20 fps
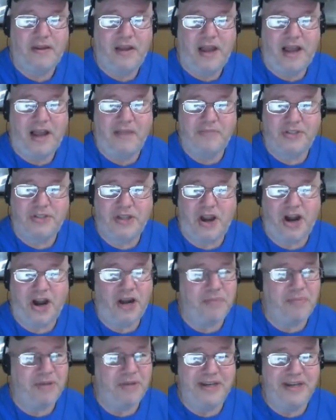I'm
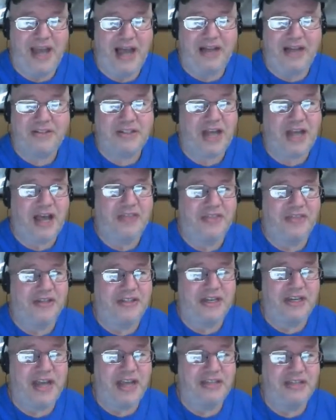sorry, but
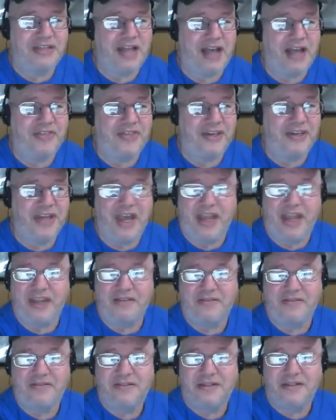today's not the
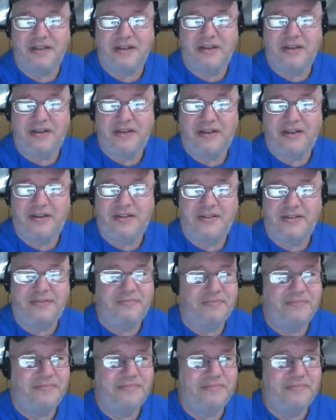day.
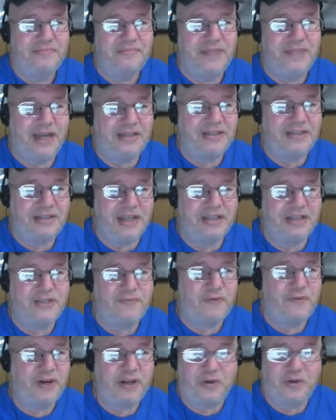That's
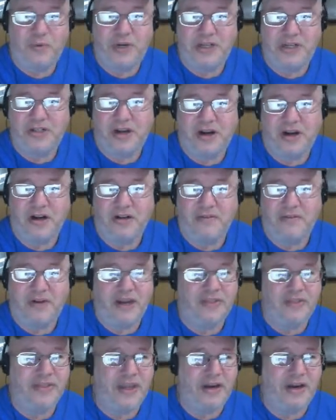freaking retard
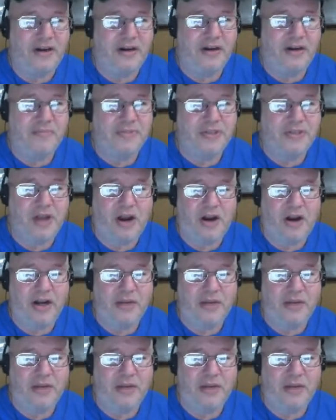right there. I'm sorry.